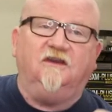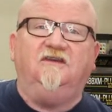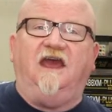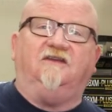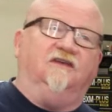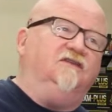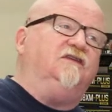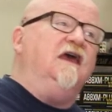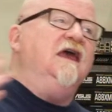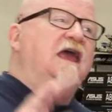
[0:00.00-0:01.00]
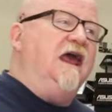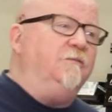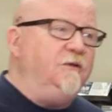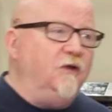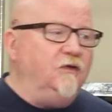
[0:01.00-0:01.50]
Texas, and
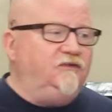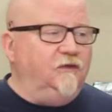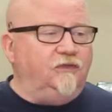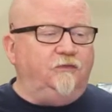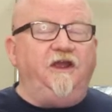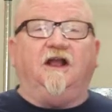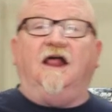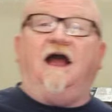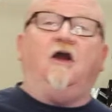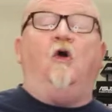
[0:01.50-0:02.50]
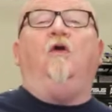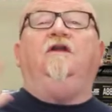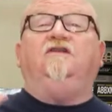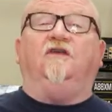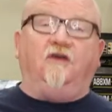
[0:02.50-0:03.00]
we will go till 3 o'clock or
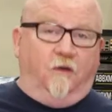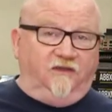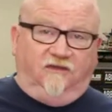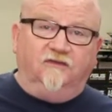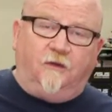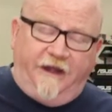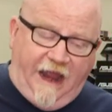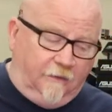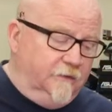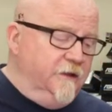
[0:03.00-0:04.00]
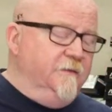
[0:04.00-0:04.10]
until the questions run out.